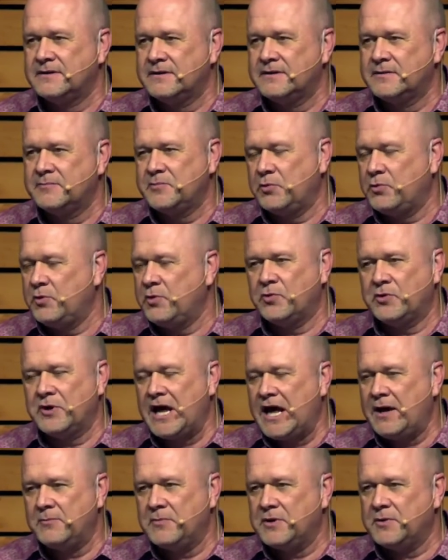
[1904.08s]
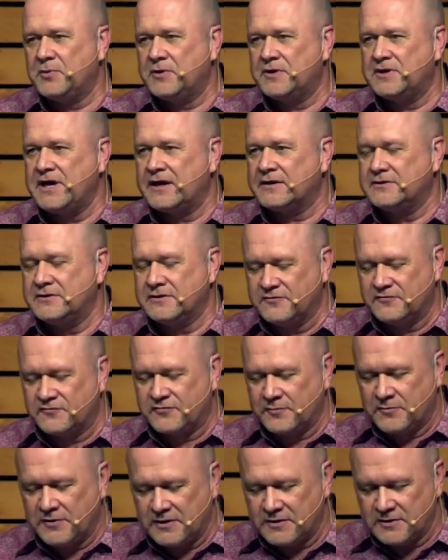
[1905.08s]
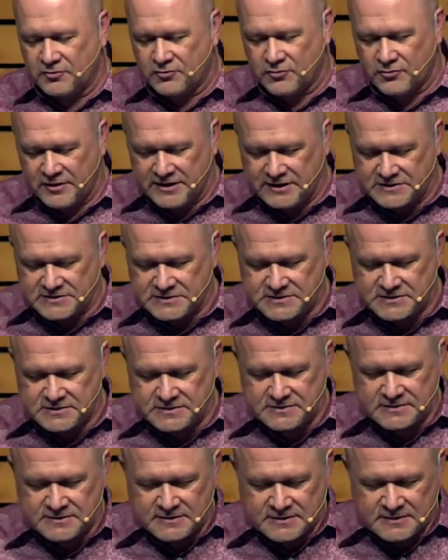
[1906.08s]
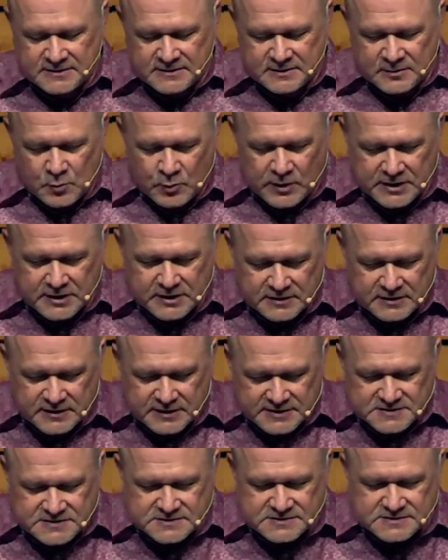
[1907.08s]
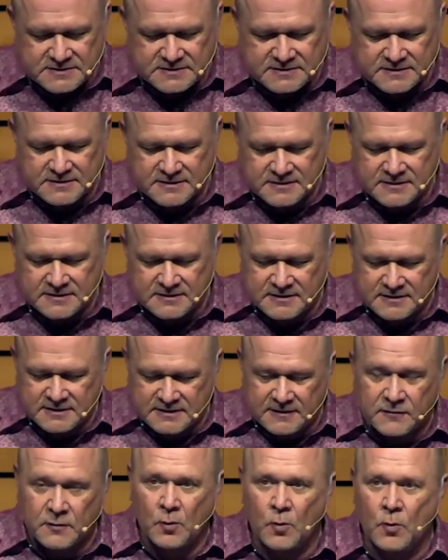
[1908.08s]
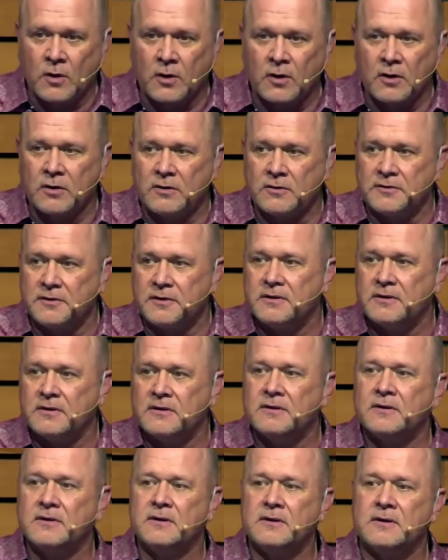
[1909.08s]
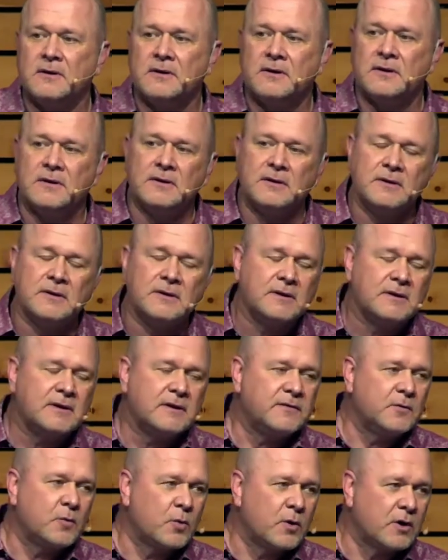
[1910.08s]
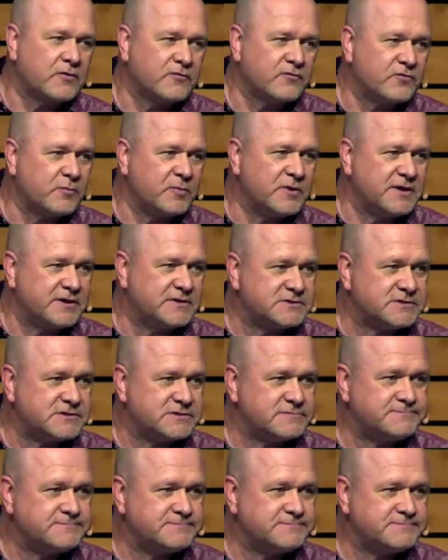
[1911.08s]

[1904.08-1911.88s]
but we will not be protected from the increased wickedness in the world and the work of the beast.